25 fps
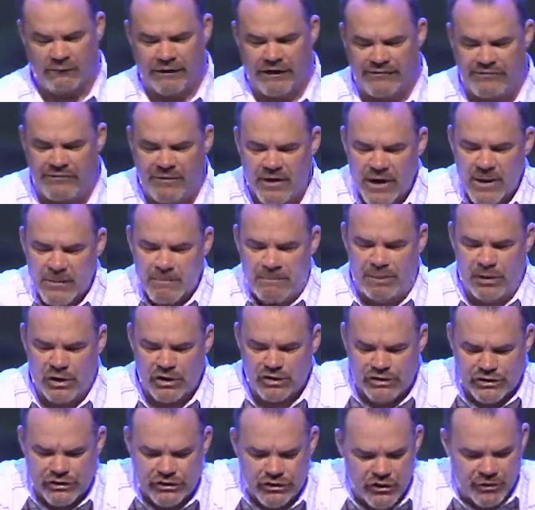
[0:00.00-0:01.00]
And we've
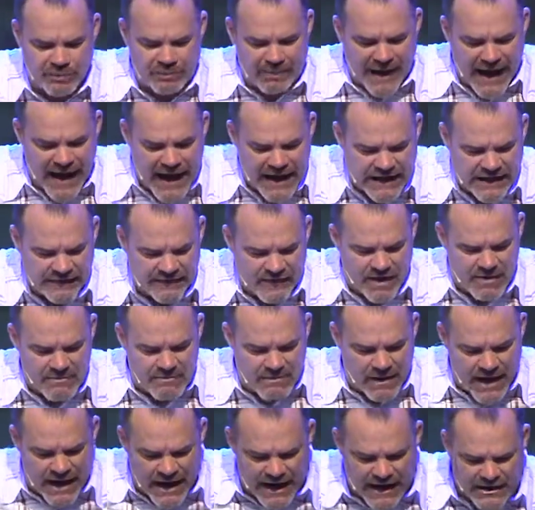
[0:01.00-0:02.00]
pushed to the back of
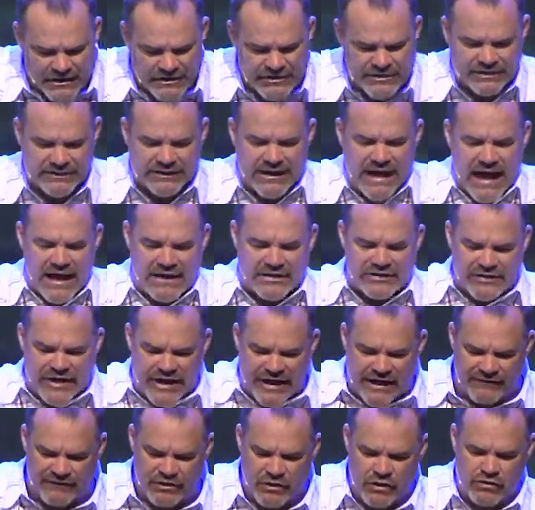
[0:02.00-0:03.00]
our minds the last
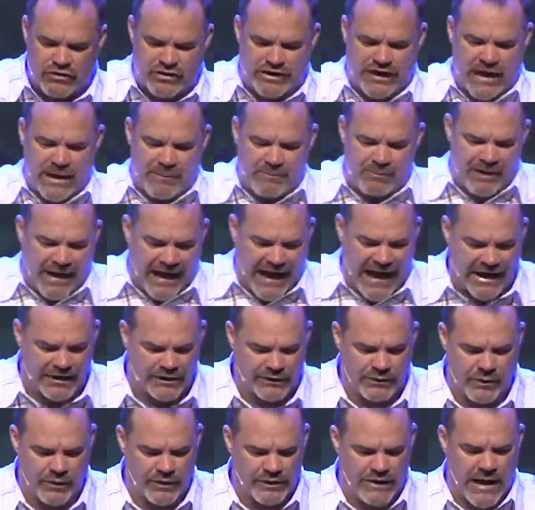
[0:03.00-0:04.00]
night of youth camp we
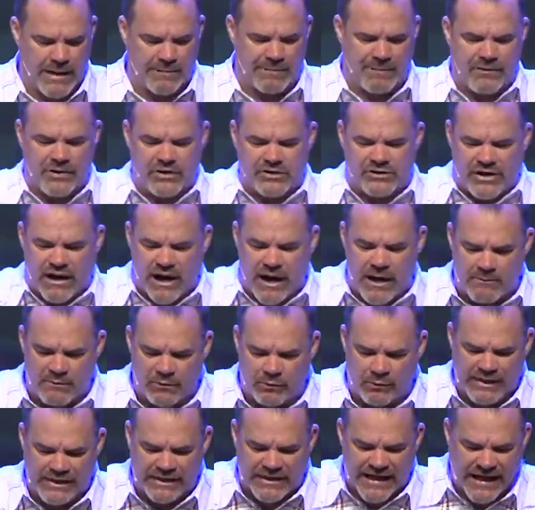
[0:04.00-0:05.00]
had growing up, or the
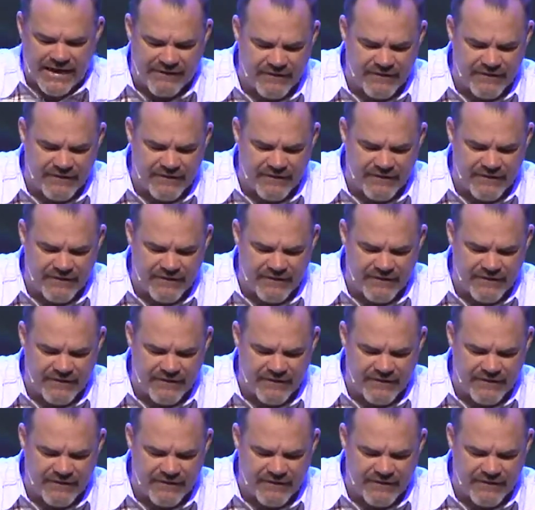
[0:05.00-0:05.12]
time when we